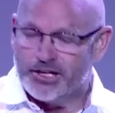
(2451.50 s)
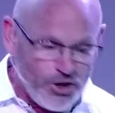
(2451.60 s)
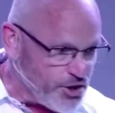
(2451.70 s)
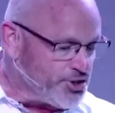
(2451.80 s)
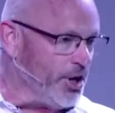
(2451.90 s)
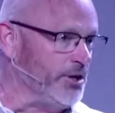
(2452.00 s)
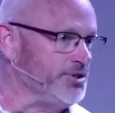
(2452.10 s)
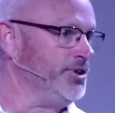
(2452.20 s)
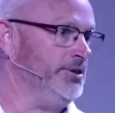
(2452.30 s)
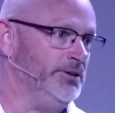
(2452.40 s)
I go to
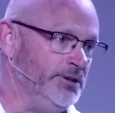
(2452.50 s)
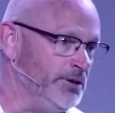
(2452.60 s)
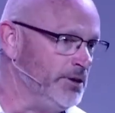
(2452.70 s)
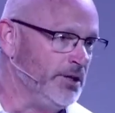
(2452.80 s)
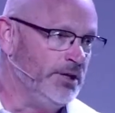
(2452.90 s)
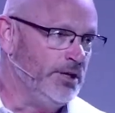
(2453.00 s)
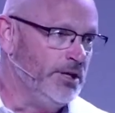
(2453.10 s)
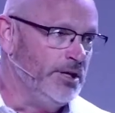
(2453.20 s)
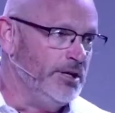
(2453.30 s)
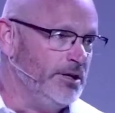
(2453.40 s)
church.
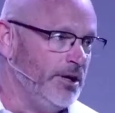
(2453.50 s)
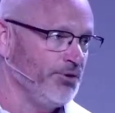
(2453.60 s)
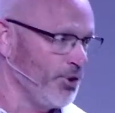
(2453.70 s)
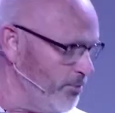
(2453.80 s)
I